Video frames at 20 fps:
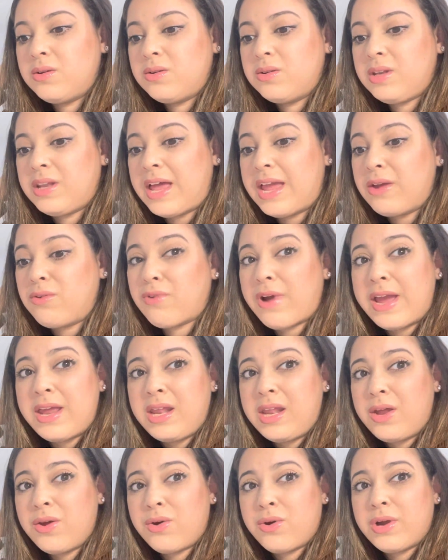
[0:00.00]
like
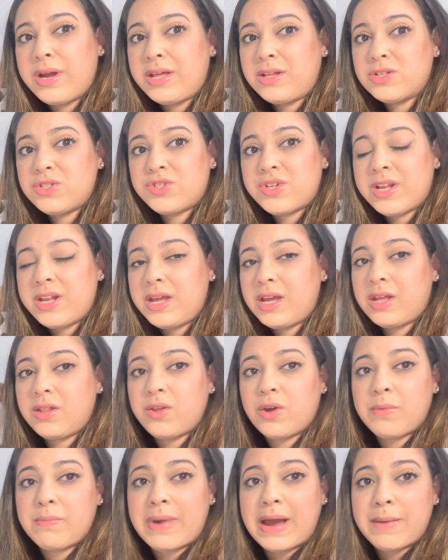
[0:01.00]
writing or illustrating in
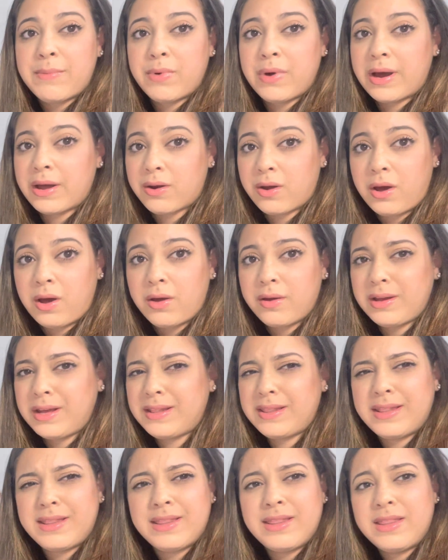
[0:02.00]
their Bible at all,
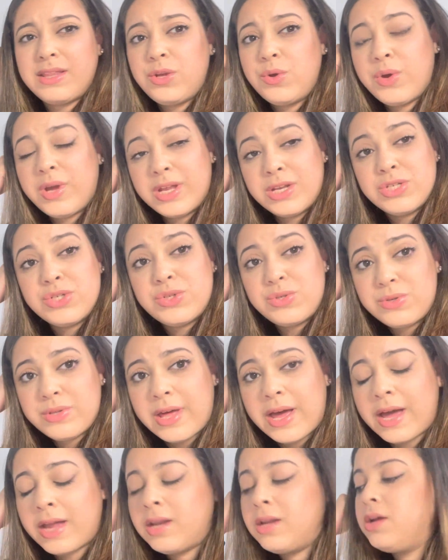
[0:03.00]
and you can do
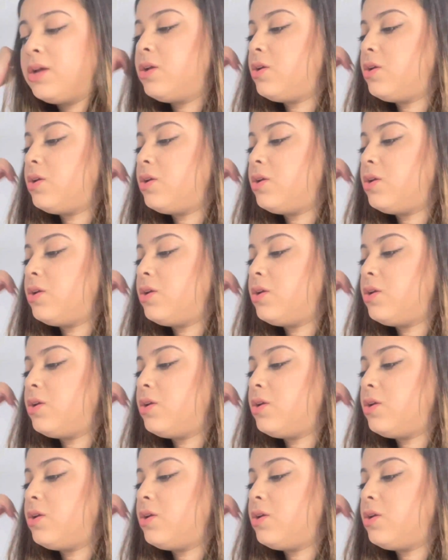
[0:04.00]
that.